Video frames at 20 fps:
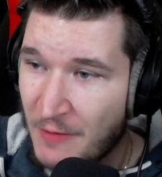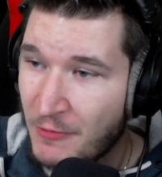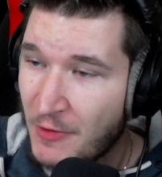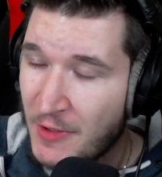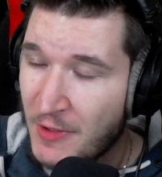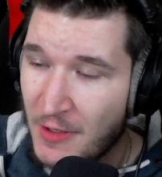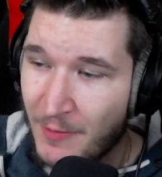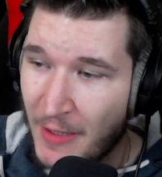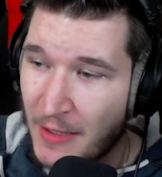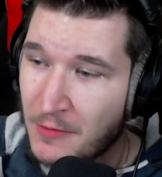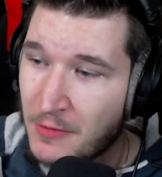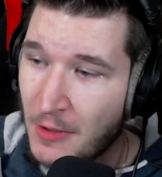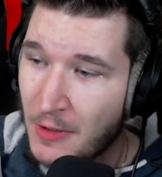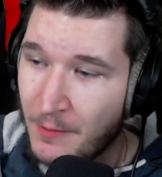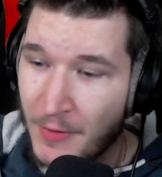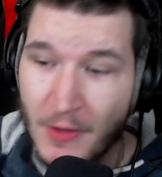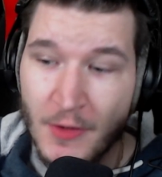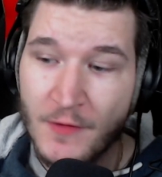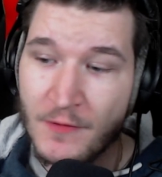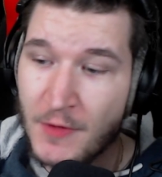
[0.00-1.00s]
that one in the background
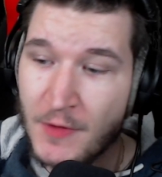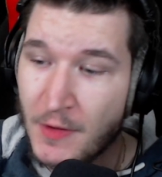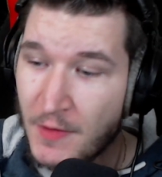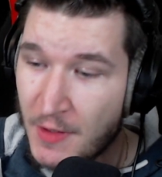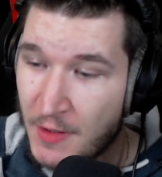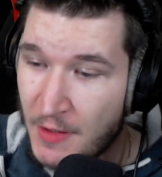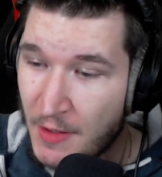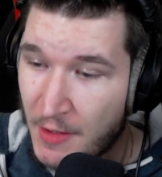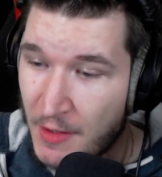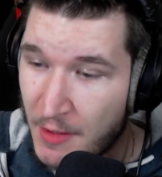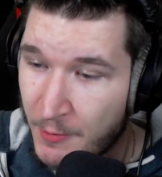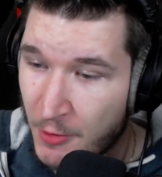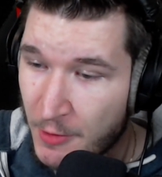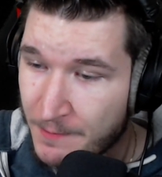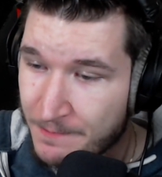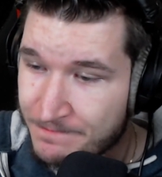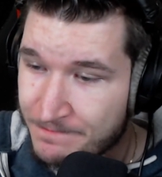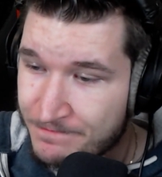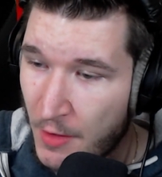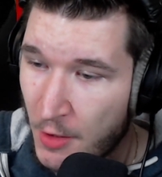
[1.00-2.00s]
because we don't need that anymore.
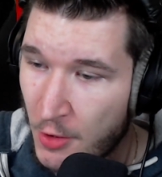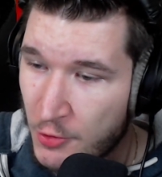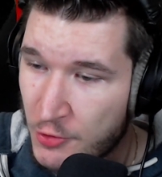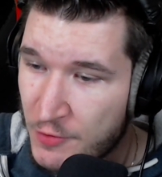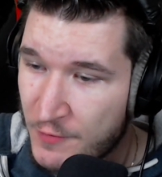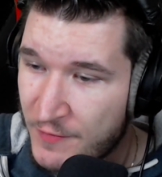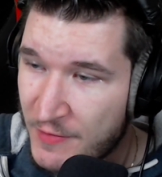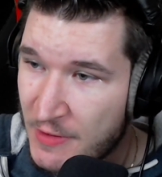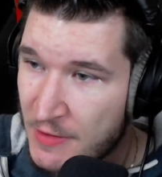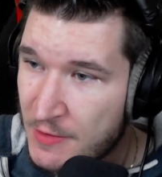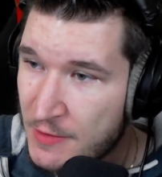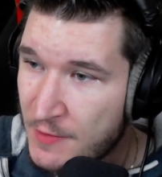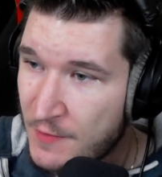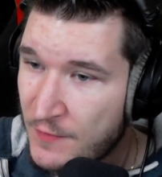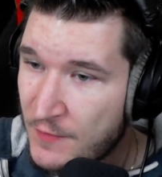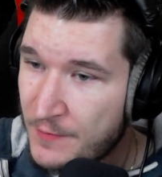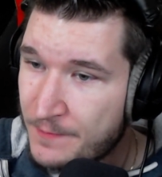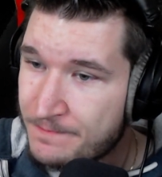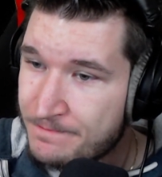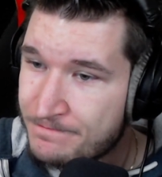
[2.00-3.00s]
Go to
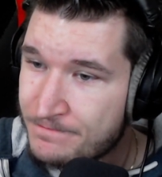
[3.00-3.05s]
filters.